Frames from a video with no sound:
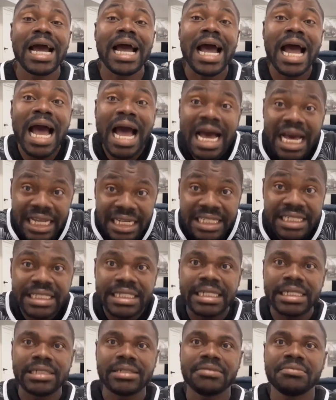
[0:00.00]

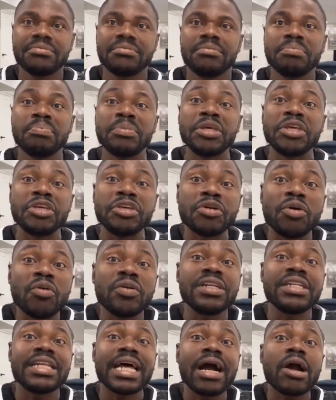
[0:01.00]
And
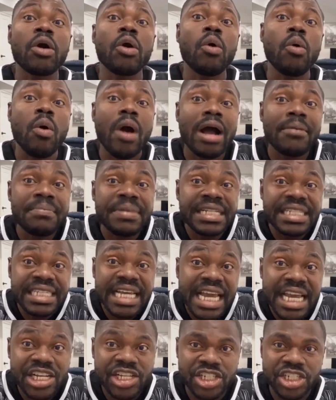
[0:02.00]
beyond that
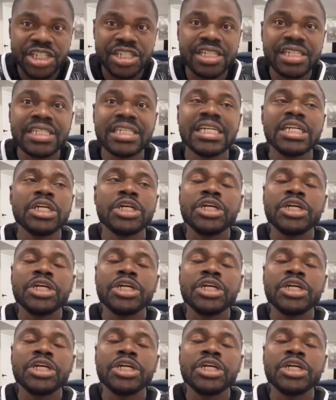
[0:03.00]
cohabitation,